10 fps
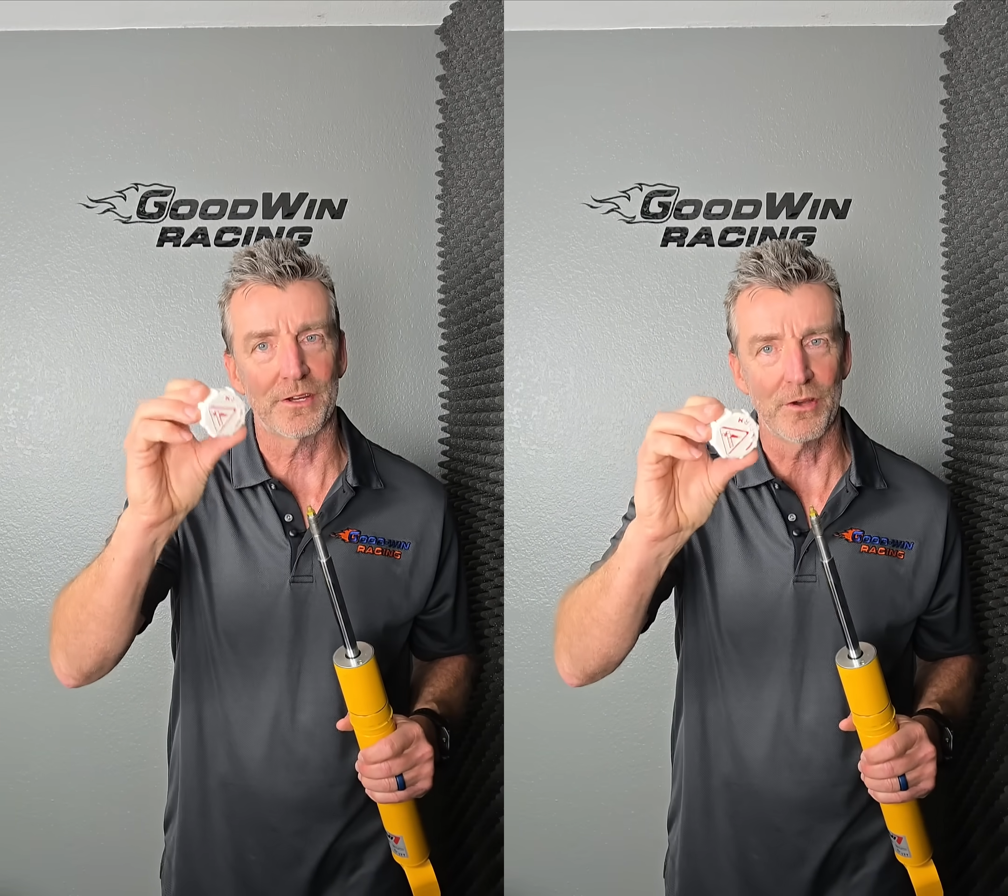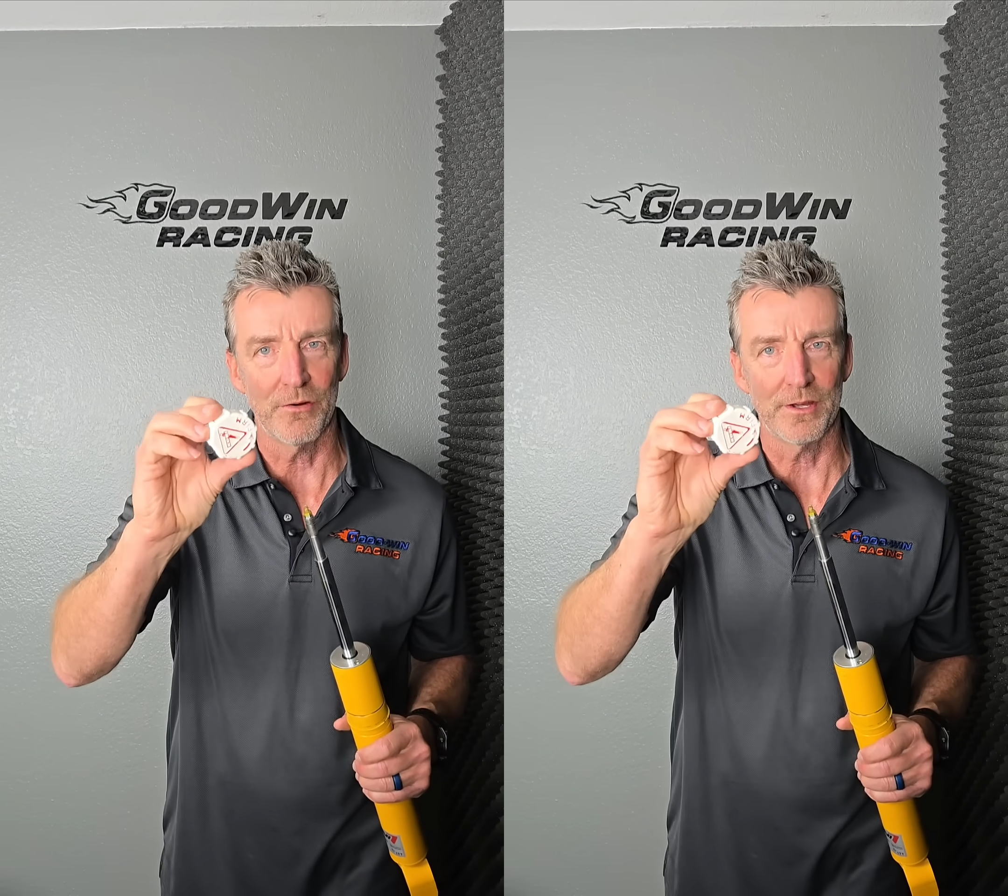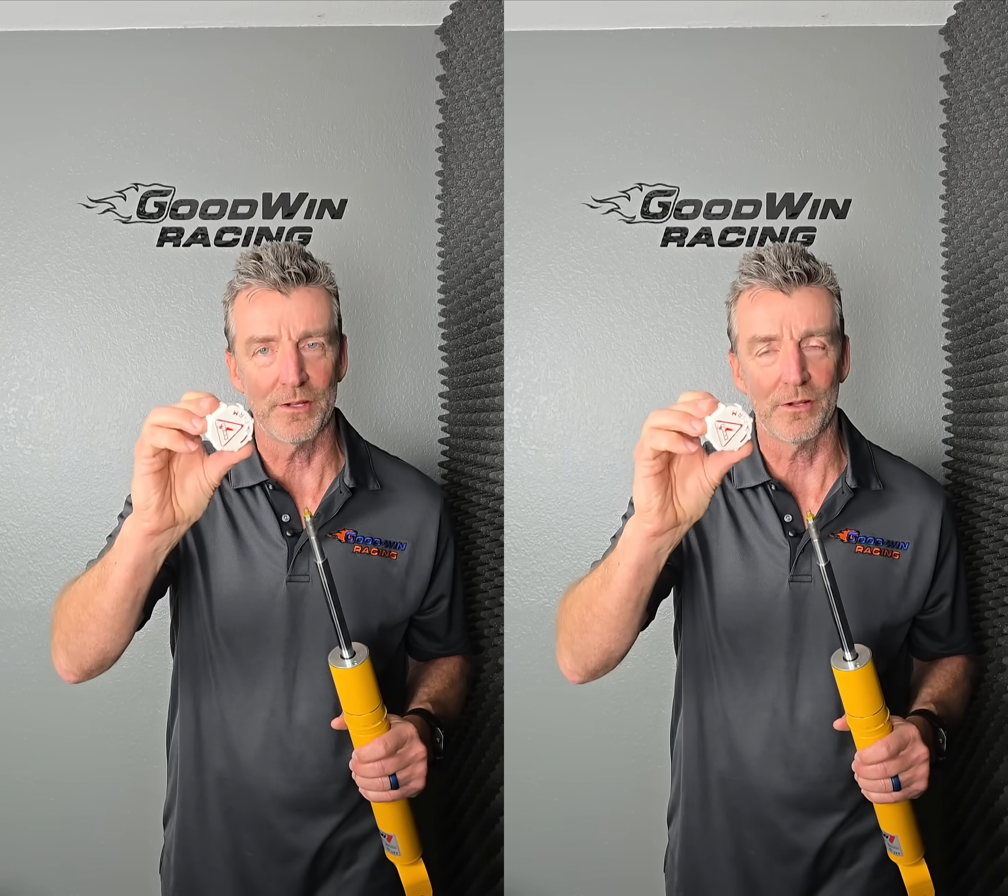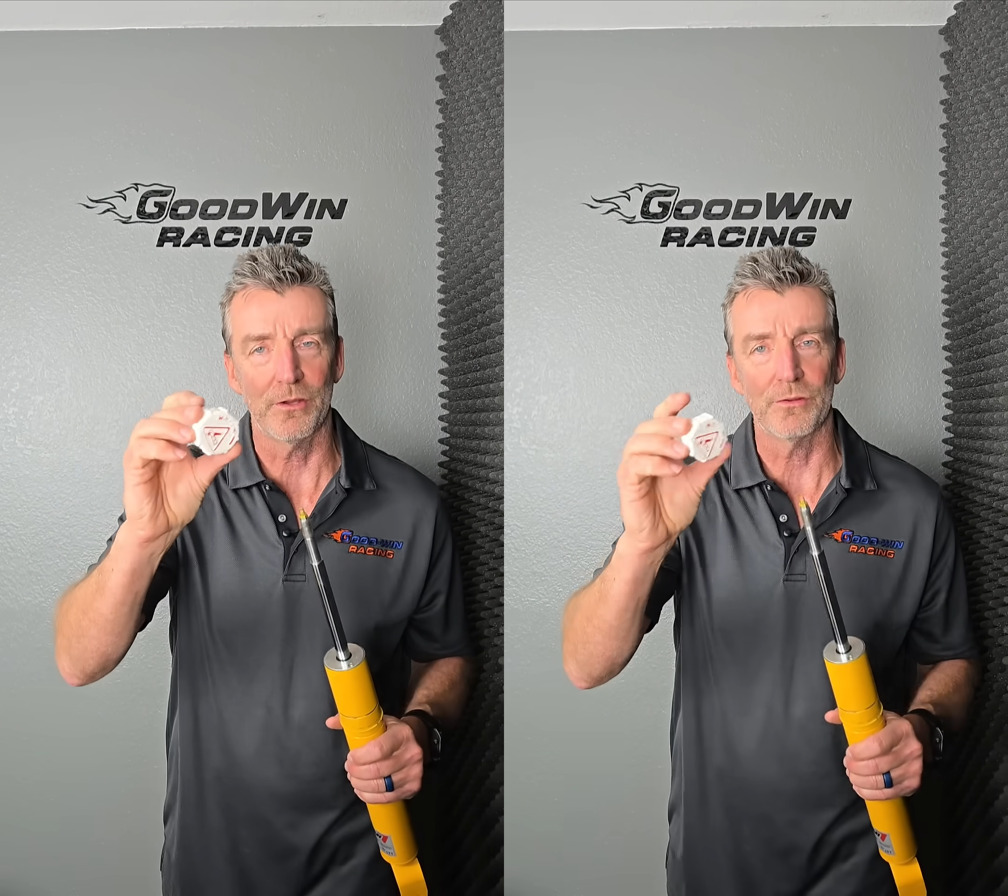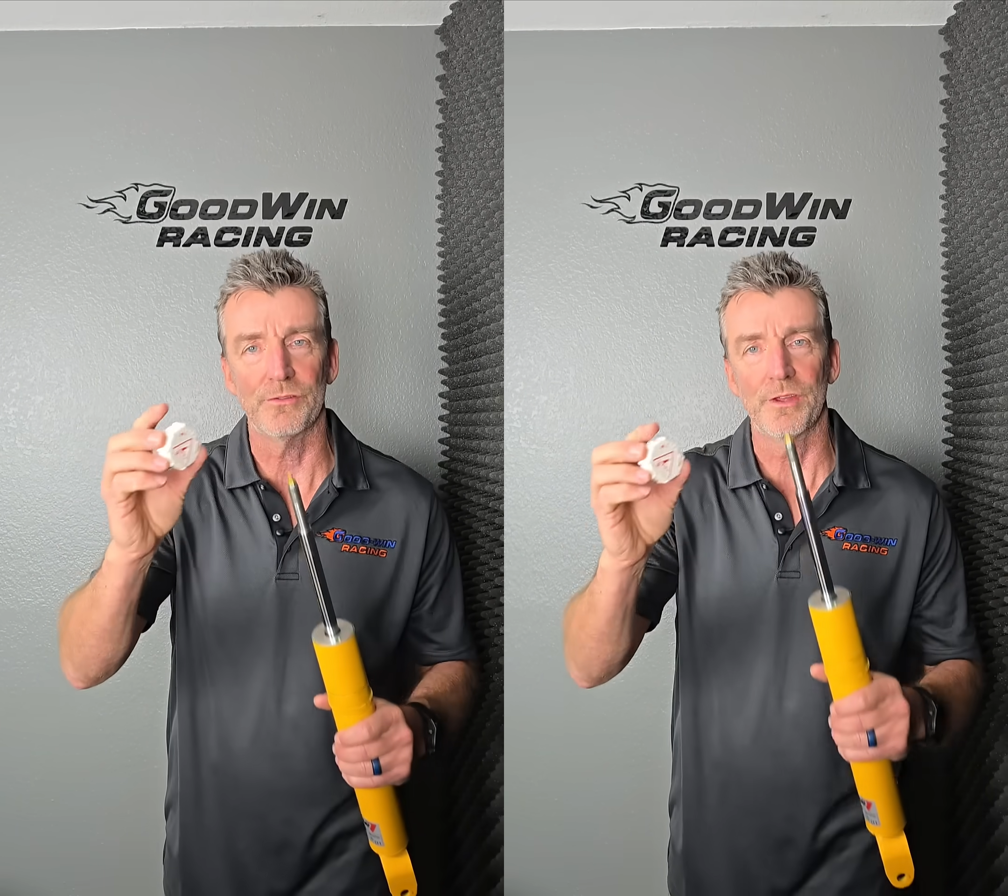that Koni
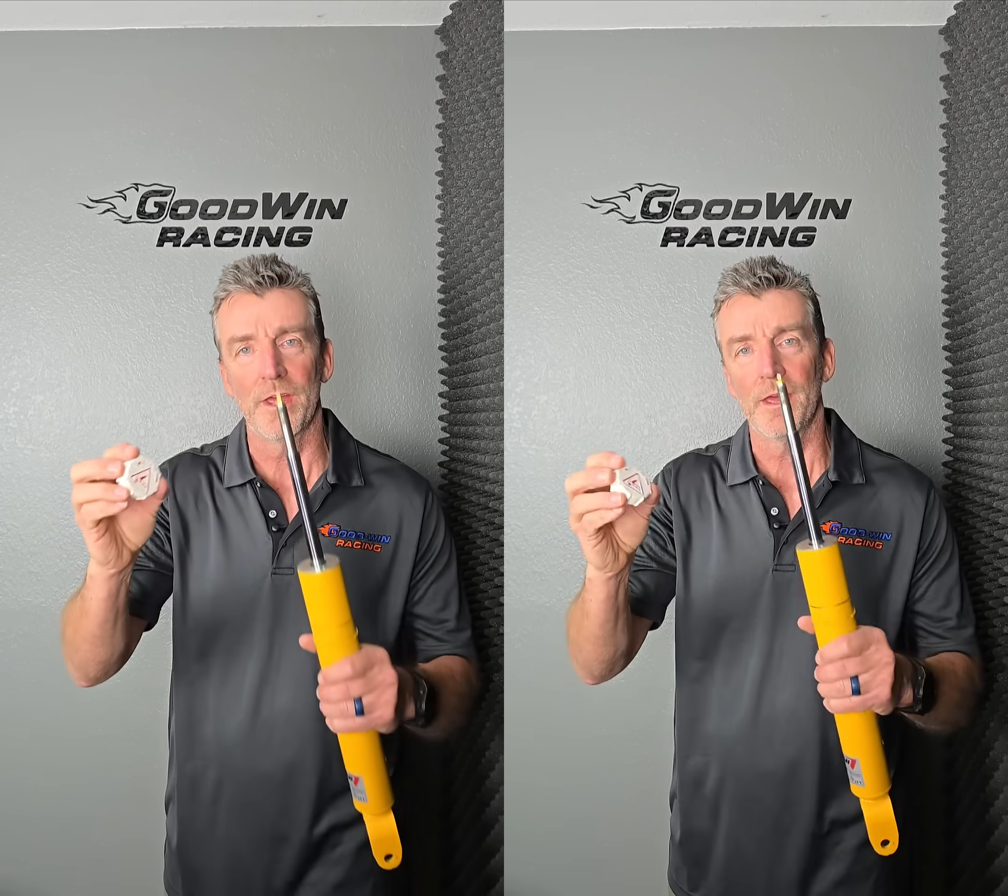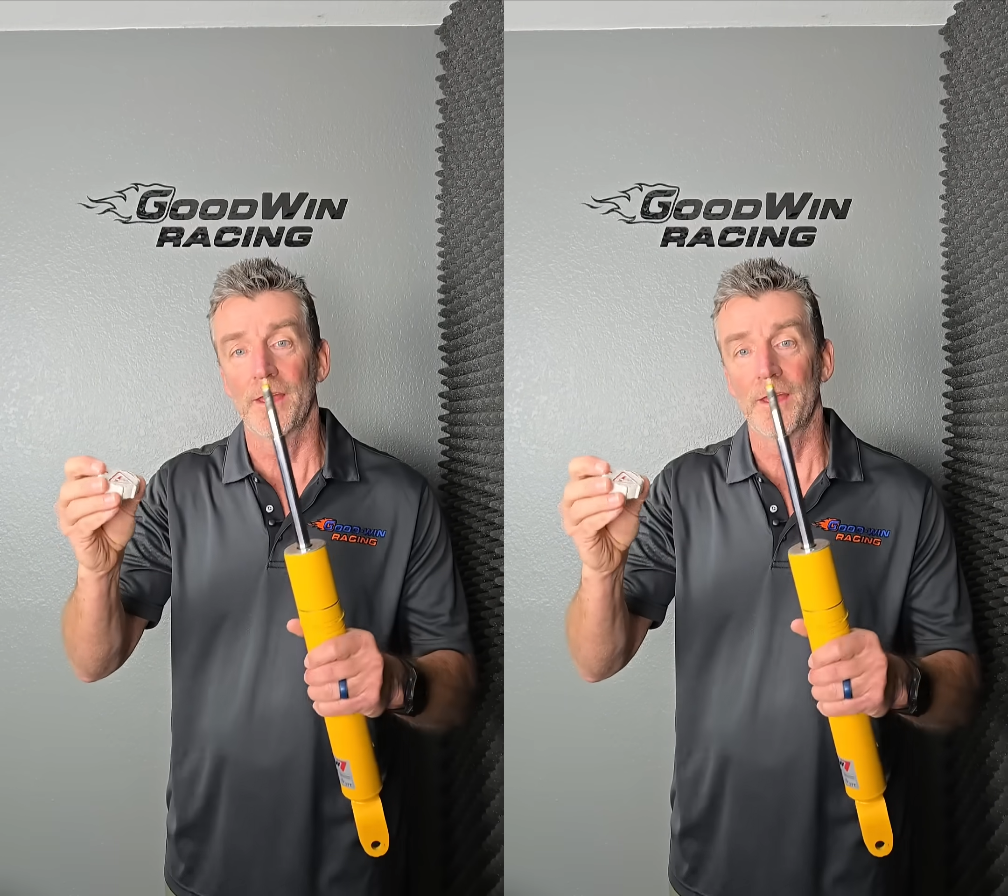includes.